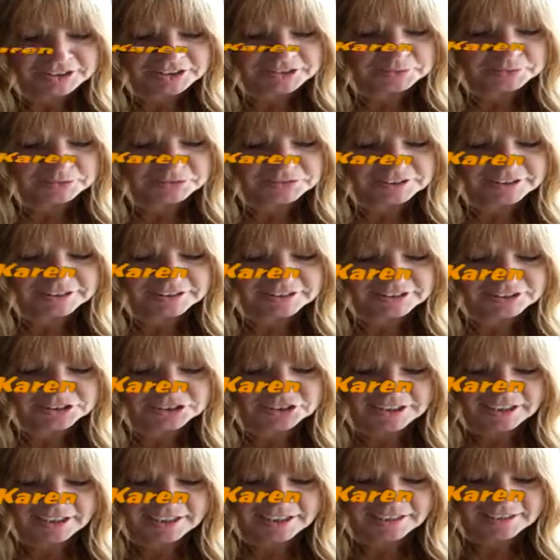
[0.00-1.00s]
just wanted to
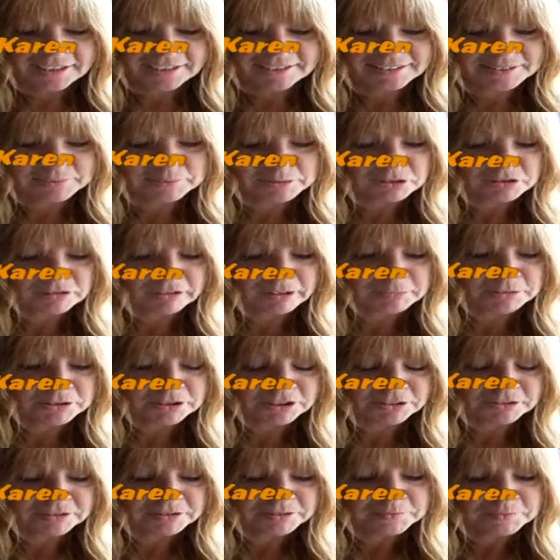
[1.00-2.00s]
share some
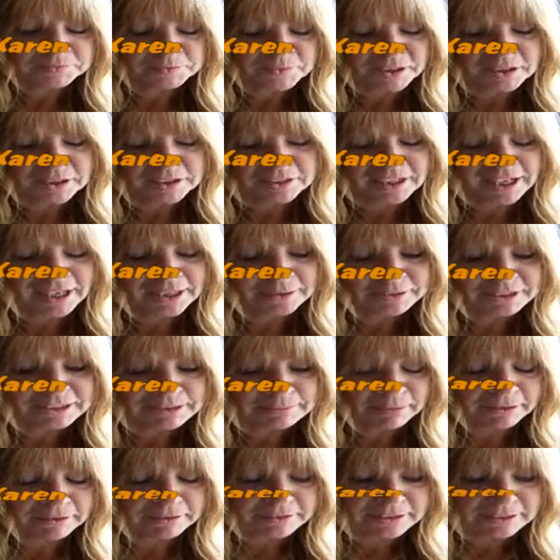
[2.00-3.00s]
scripture and, and how it
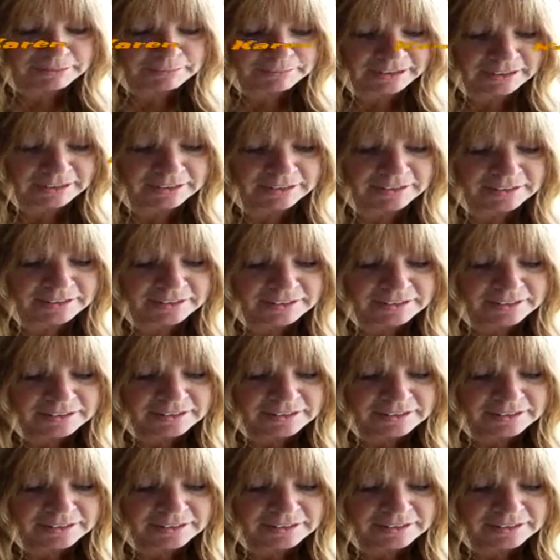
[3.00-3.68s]
spoke to me.